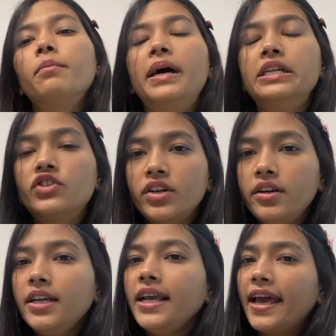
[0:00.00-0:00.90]
But
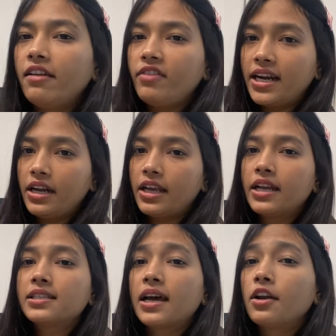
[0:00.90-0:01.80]
generally air flight
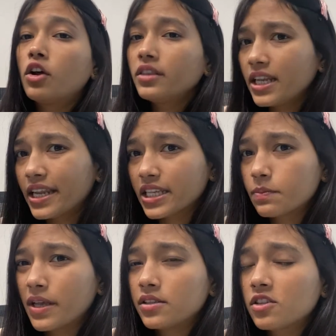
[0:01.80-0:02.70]
tickets are not that
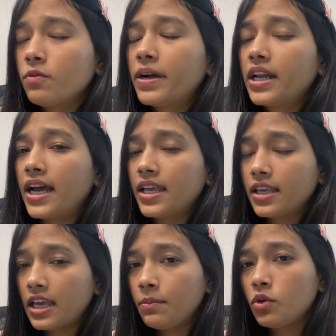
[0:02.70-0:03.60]
expensive, but I
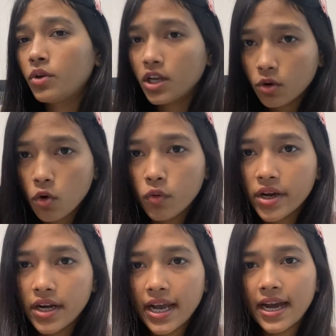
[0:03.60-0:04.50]
came during
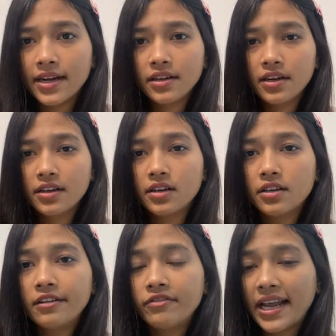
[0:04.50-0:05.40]
COVID, and
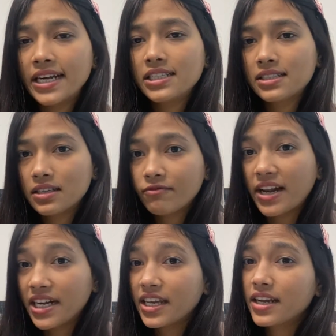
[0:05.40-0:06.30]

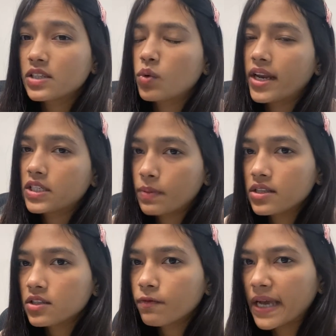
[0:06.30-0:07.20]
flight tickets were
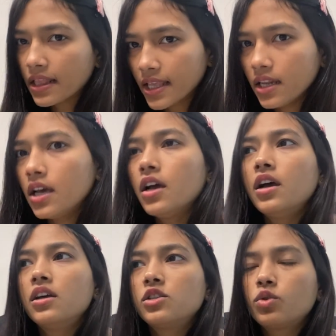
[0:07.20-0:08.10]
expensive back then,
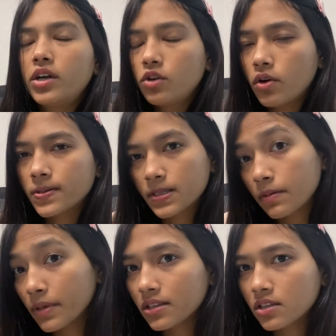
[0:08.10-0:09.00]
so it
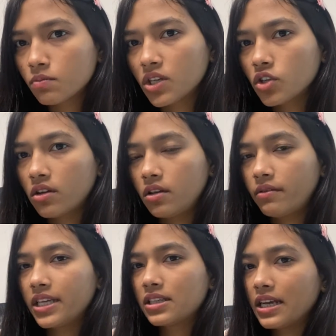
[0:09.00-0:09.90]
costed me this much.
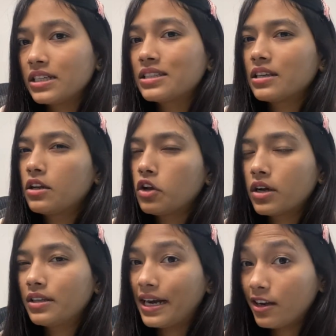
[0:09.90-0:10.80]
Otherwise it's
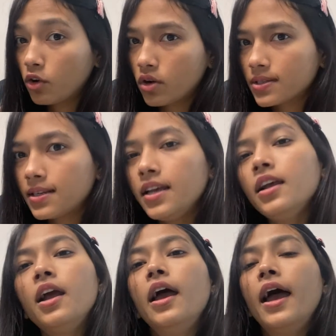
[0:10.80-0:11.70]
not that costly.